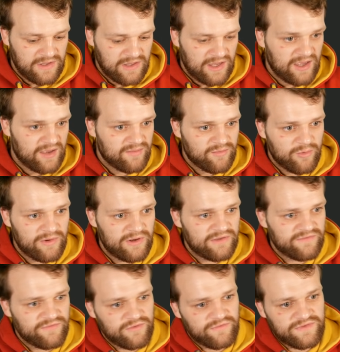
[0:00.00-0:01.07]
And what we're looking
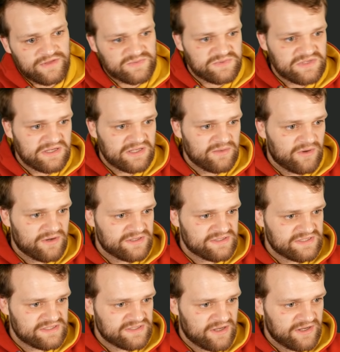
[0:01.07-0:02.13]
for for this particular one is
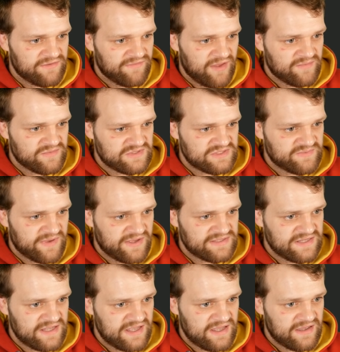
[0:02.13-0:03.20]
this kind of empty space
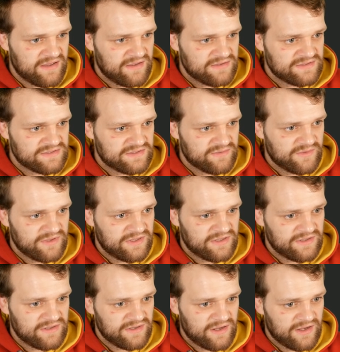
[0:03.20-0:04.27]
here so that we
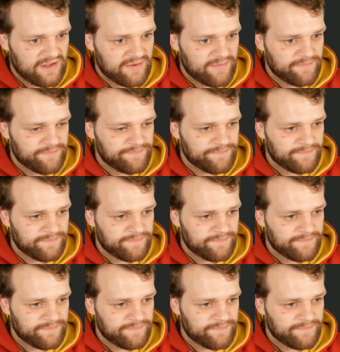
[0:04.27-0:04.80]
can um,